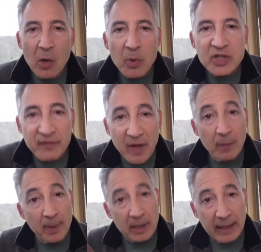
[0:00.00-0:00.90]
We
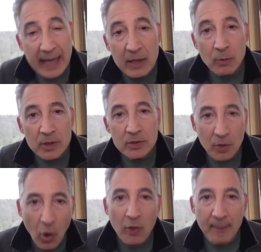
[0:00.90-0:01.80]
develop a language called